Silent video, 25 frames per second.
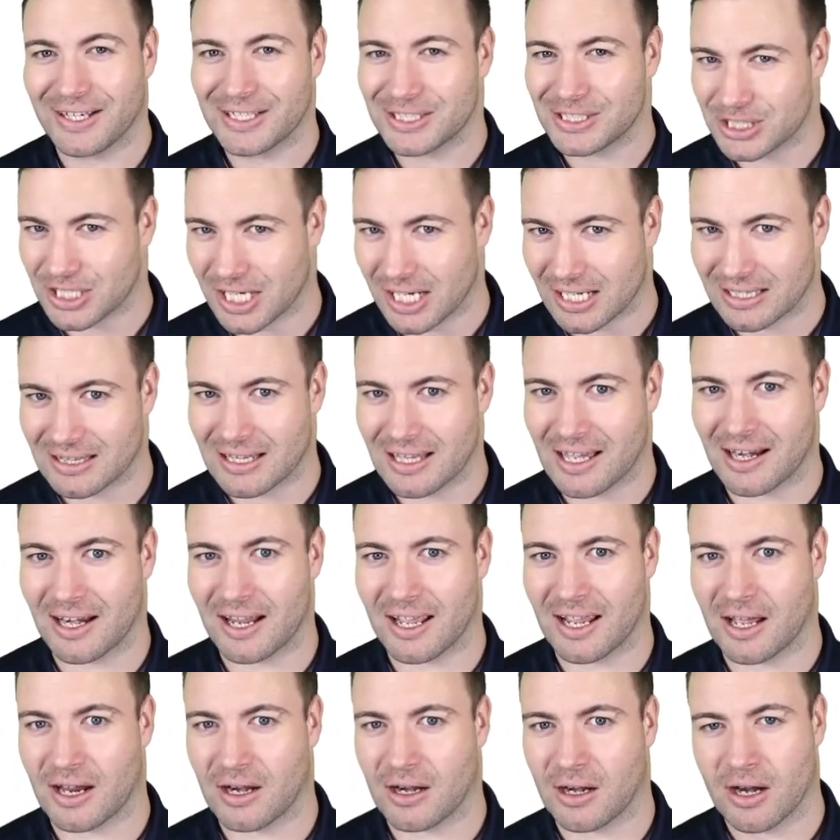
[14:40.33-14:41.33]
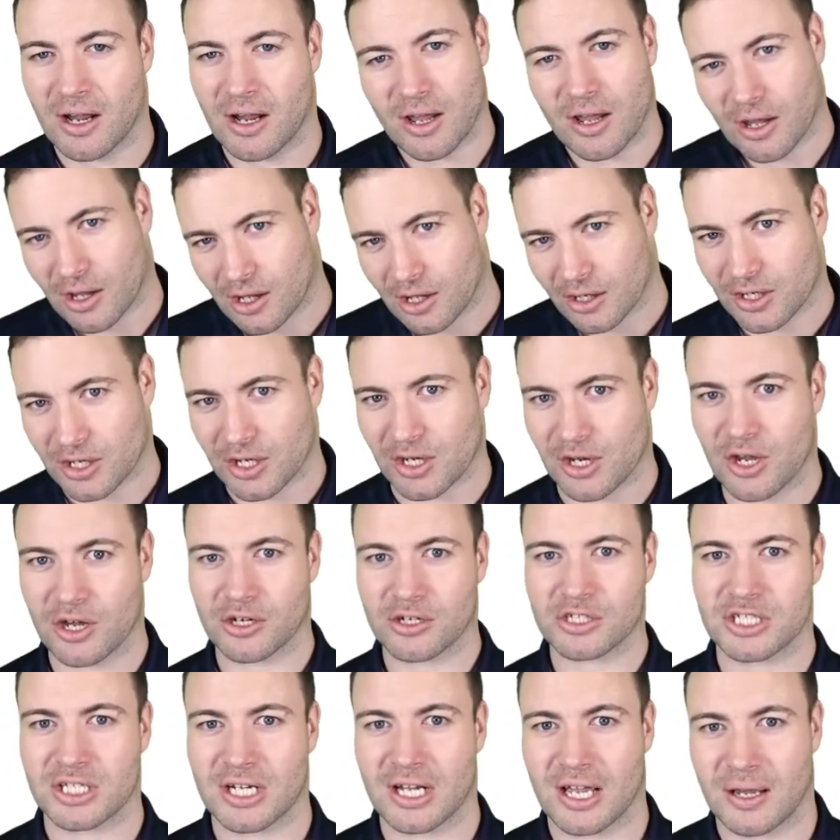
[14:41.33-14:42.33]
Check that out,
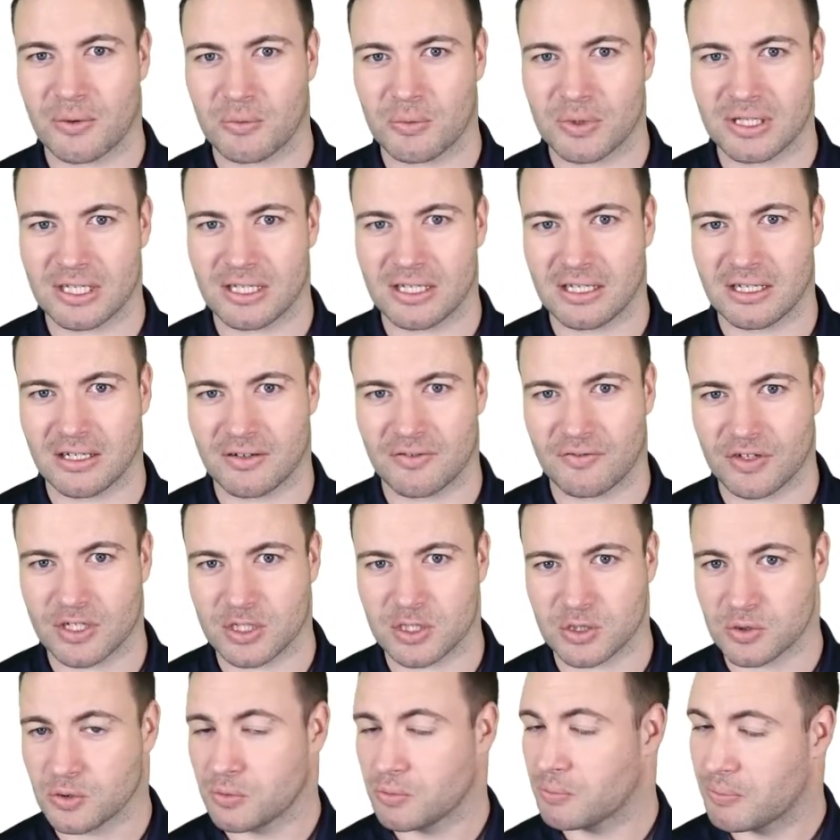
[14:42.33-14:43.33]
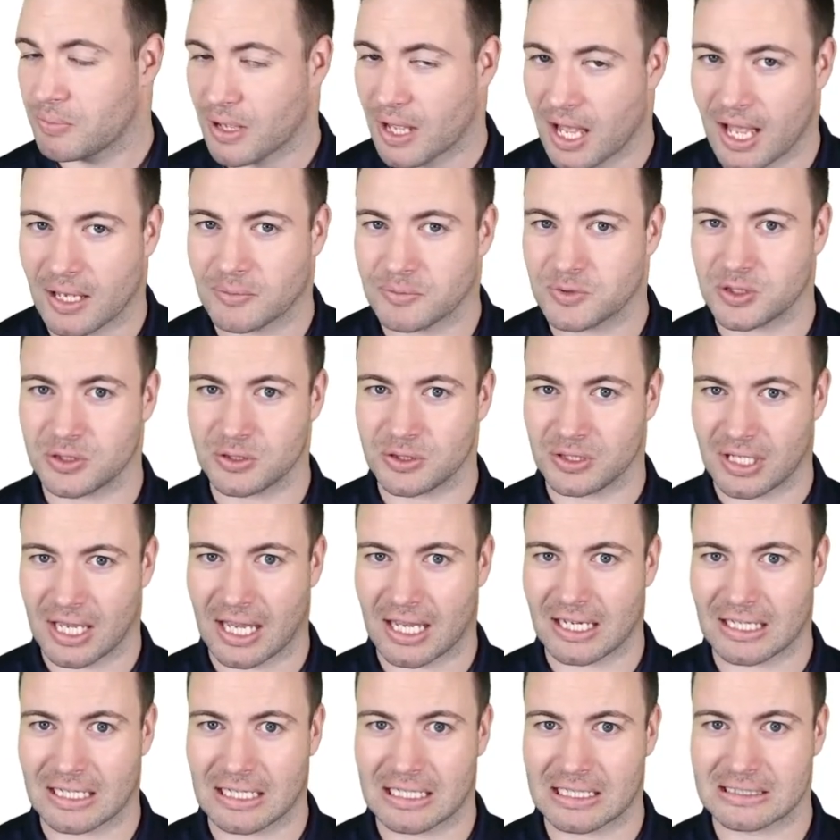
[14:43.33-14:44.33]
negotiate with the individual. Perhaps you
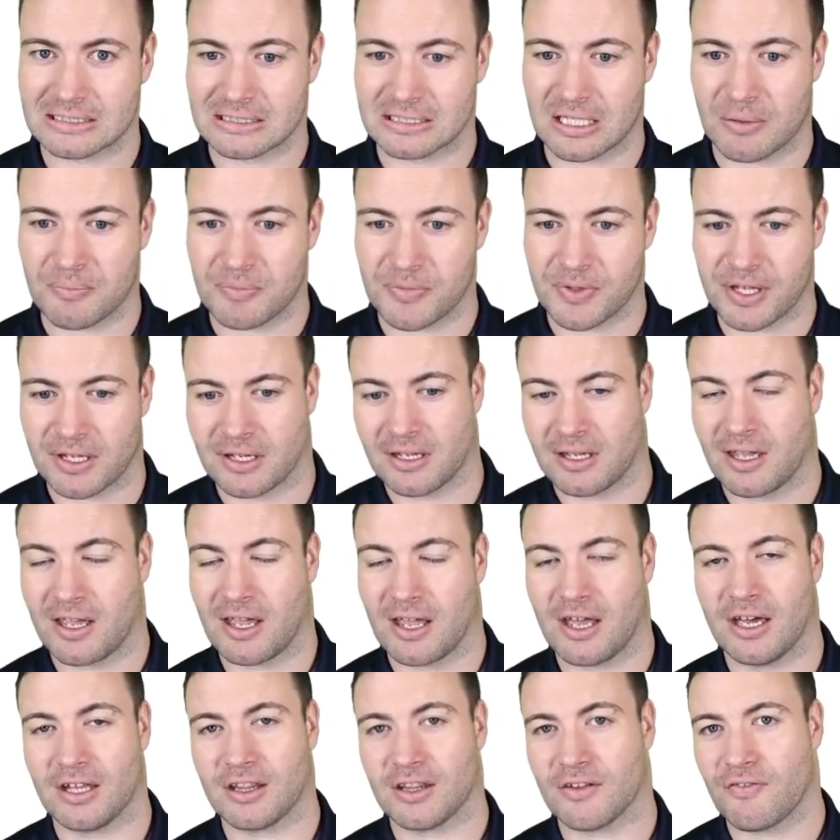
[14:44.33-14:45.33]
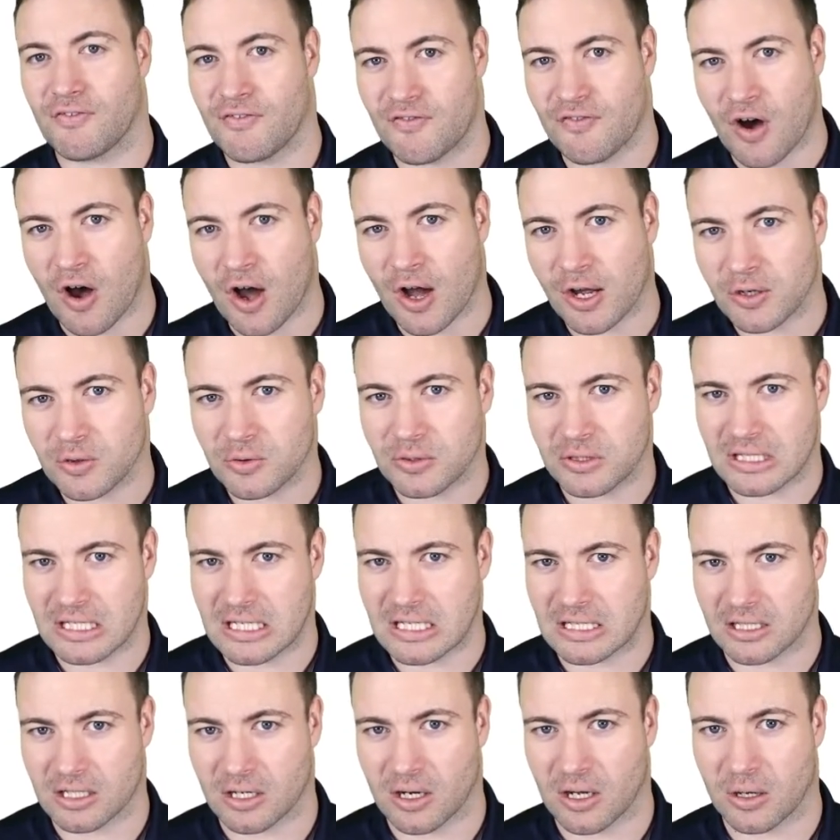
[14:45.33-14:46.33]
can get something. And the final
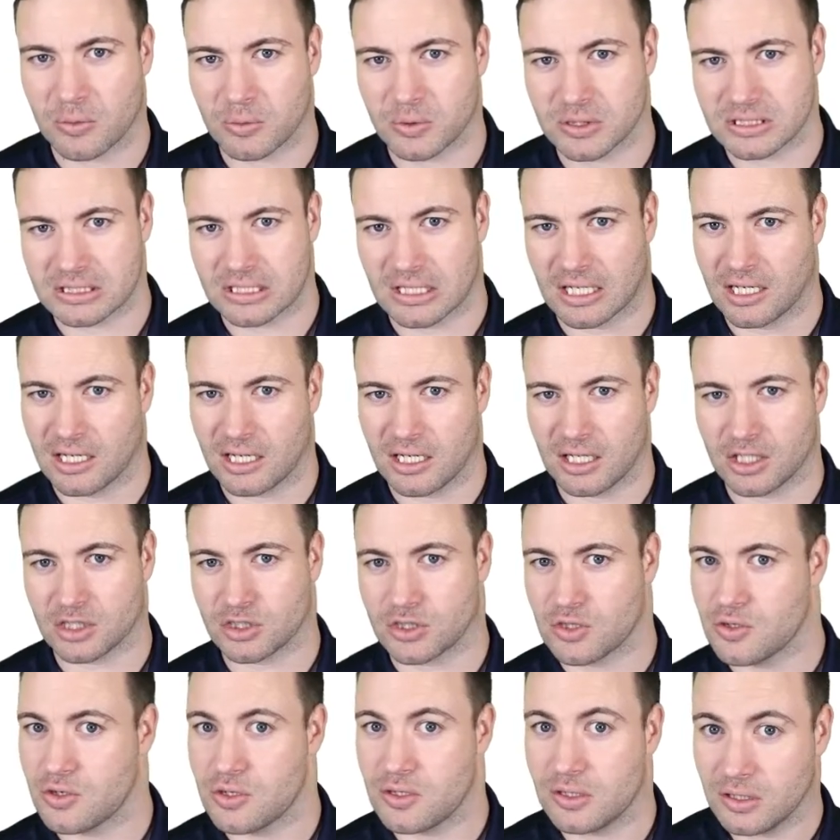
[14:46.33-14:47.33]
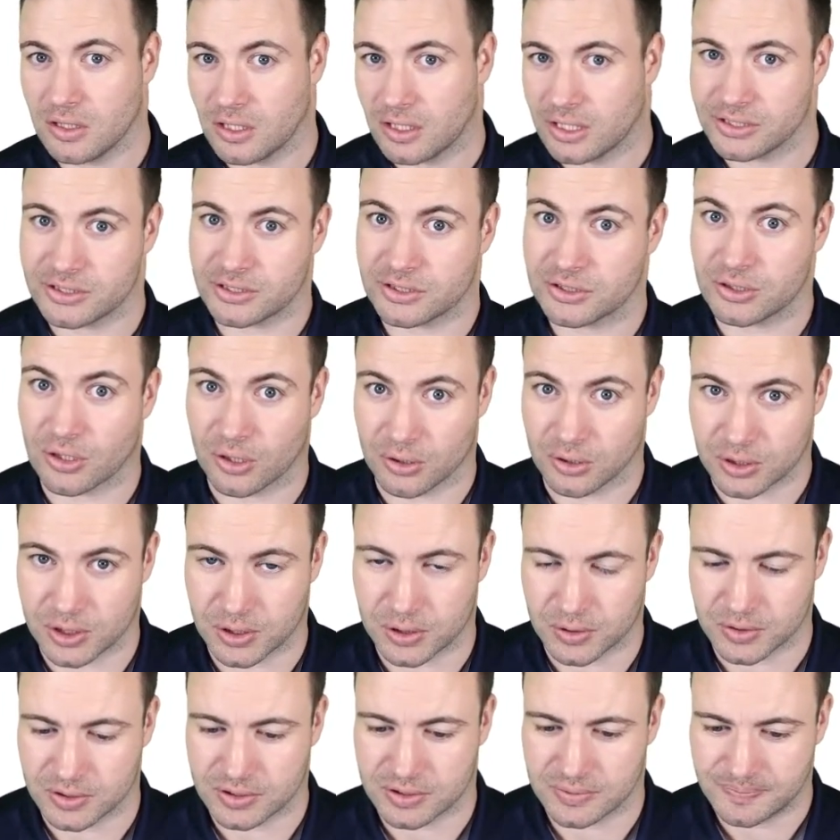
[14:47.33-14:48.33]
thing that I would say is utilize
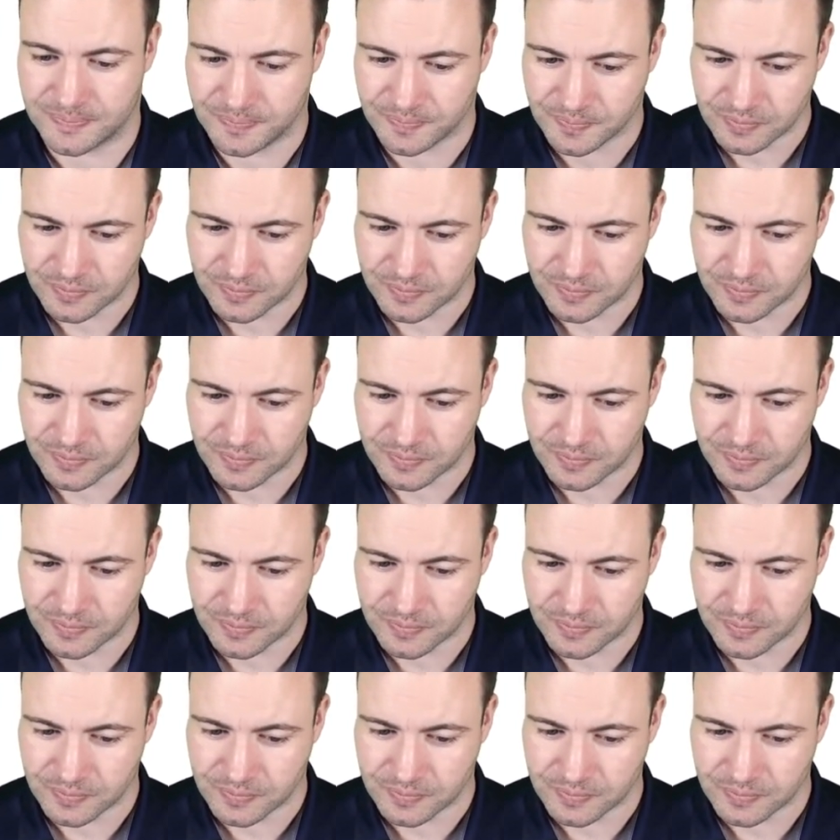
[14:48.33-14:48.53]
socials.